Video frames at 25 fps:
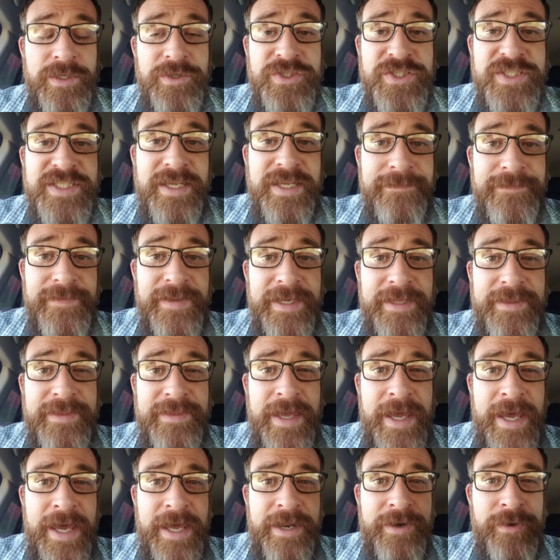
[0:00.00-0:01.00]
There's stuff like
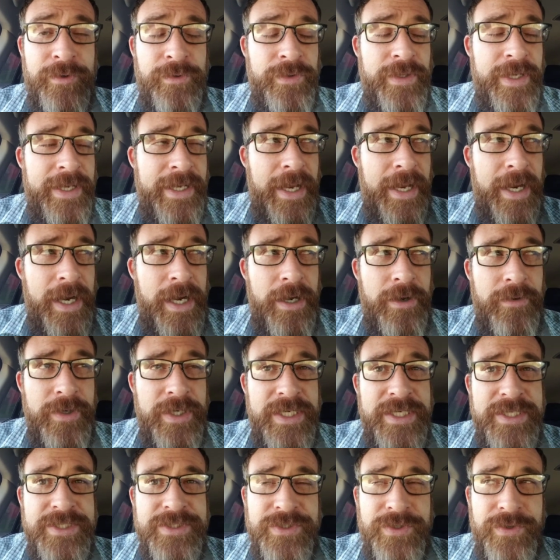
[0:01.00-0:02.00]
that, or like
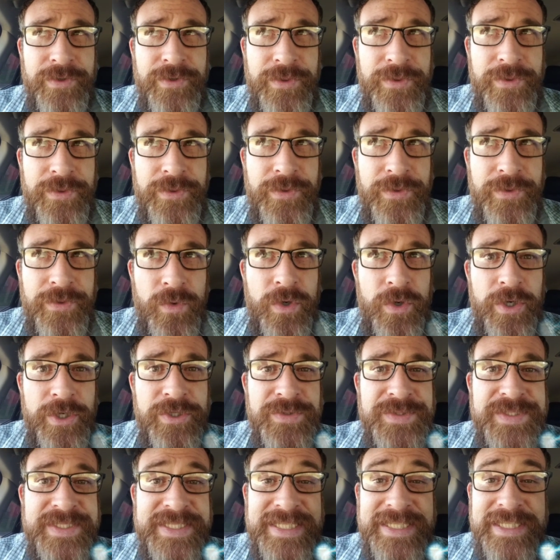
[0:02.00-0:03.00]
Ares or Thor,
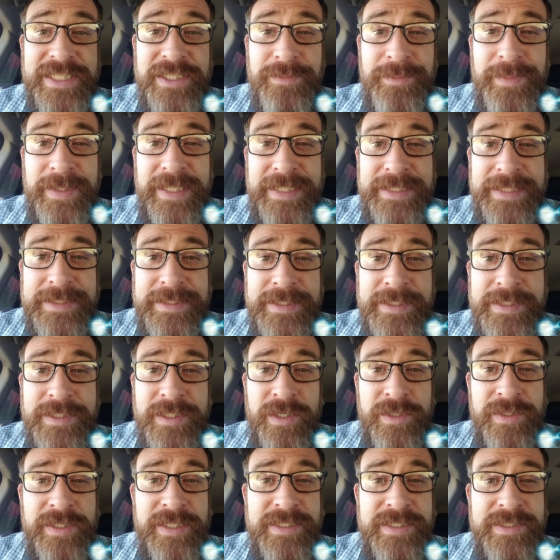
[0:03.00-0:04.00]
you see their
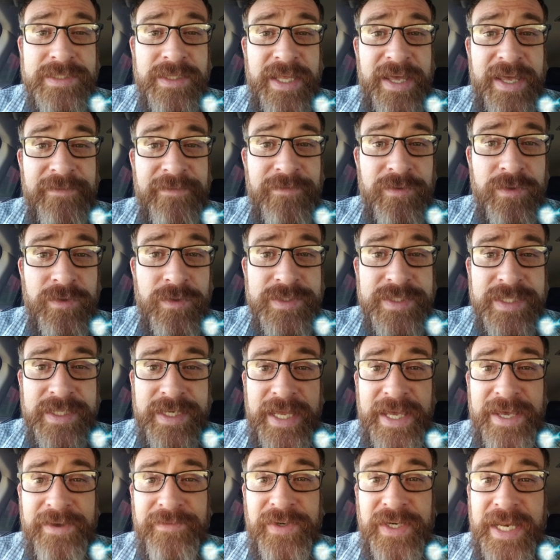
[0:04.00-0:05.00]
pieces on these levels
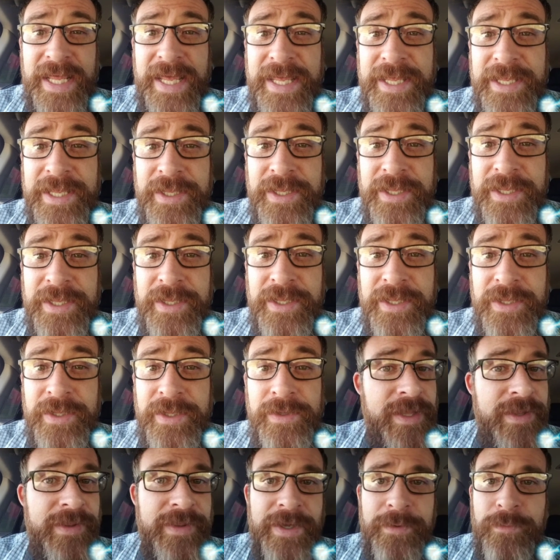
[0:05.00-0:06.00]
in Heaven and Hell.
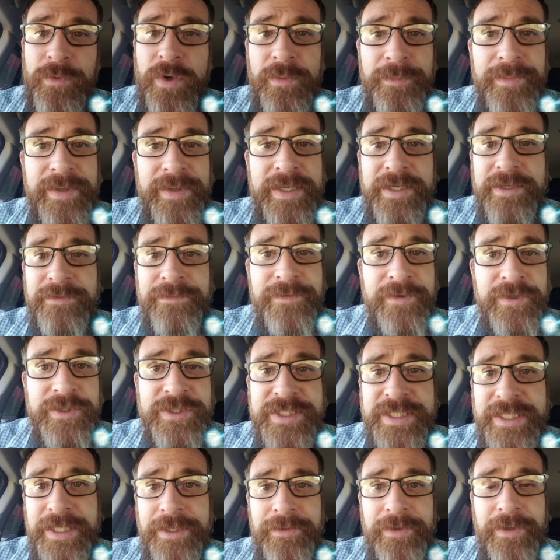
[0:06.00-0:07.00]
They won't be your
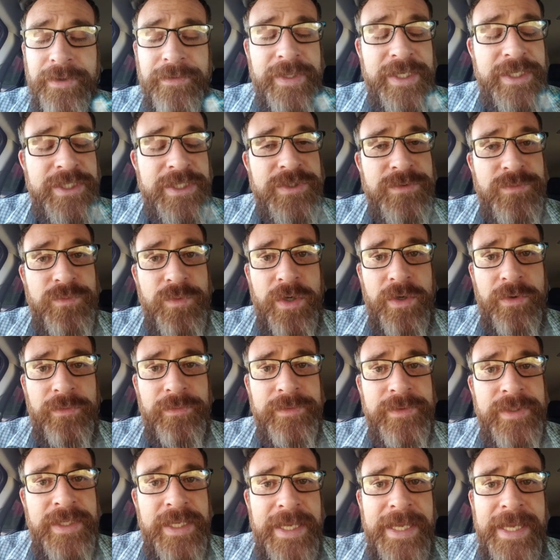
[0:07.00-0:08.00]
first hero, they just
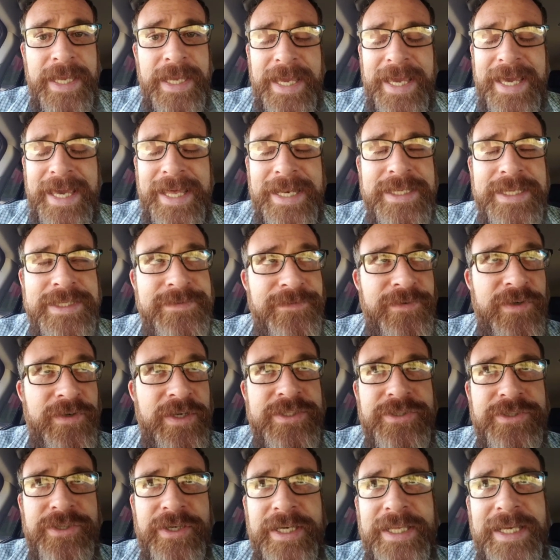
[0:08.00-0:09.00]
won't. And it's
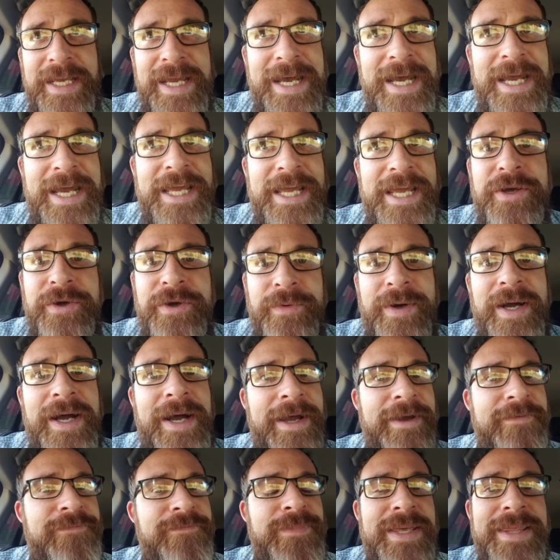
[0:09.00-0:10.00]
frustrating, I know,
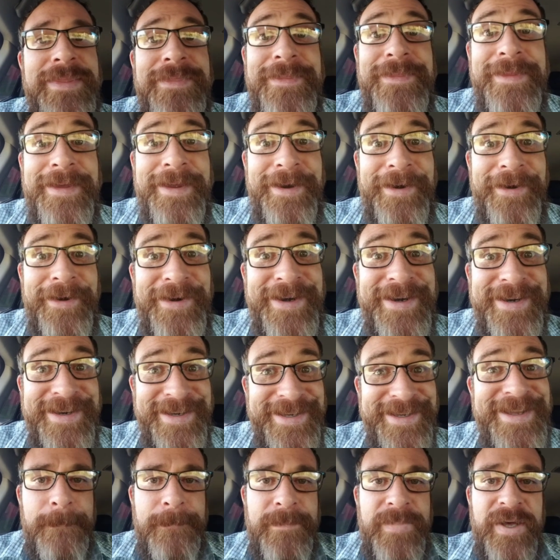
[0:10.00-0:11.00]
I've been there.
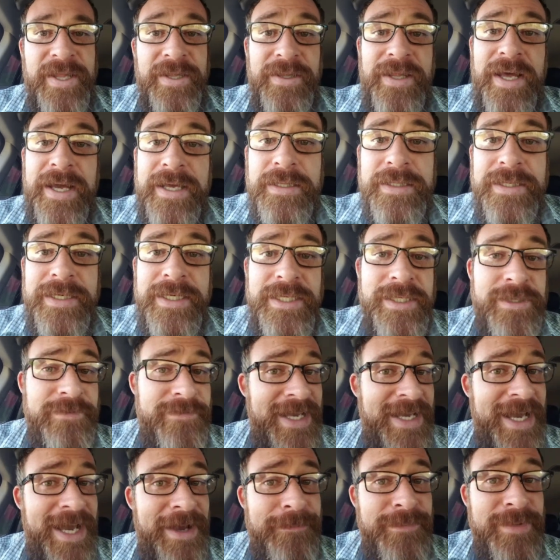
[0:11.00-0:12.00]
But luckily,
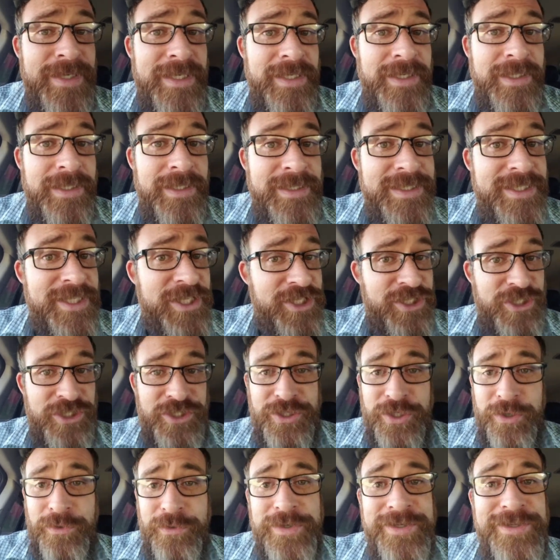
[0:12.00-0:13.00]
you've got me to
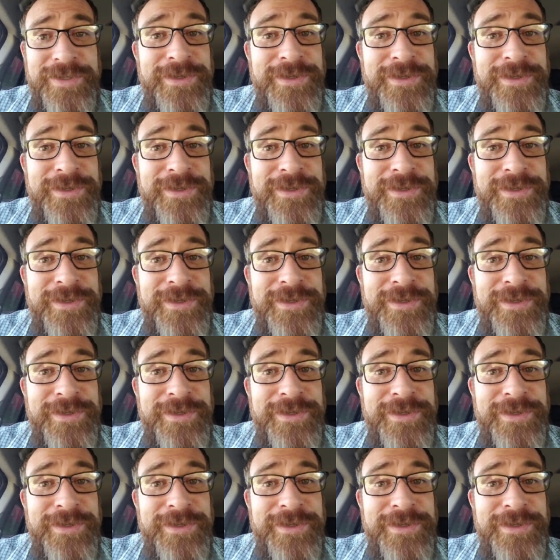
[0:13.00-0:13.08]
show